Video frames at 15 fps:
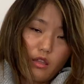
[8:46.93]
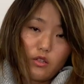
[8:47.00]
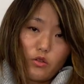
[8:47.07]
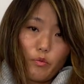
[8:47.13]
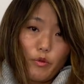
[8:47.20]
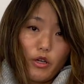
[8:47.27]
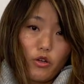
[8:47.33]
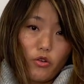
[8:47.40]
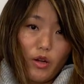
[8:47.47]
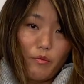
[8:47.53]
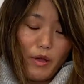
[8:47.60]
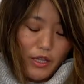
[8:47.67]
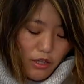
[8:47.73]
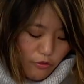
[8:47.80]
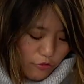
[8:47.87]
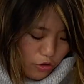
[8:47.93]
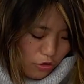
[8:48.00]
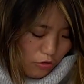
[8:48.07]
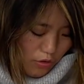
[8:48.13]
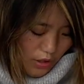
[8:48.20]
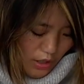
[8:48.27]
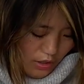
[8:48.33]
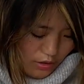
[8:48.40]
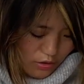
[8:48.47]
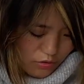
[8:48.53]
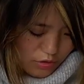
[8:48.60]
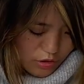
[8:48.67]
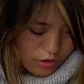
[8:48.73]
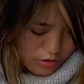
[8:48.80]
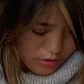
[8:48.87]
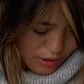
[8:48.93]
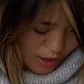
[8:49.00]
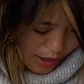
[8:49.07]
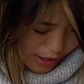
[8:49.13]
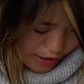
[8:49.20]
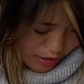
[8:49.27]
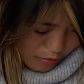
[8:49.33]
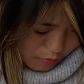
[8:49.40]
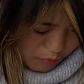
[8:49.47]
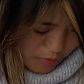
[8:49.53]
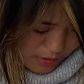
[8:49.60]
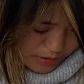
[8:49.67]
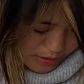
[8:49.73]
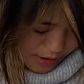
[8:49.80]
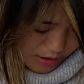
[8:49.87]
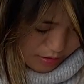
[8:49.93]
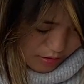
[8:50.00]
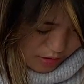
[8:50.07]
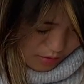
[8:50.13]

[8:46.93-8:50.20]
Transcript: this would be a great method for doing that because you could just tie the one side of the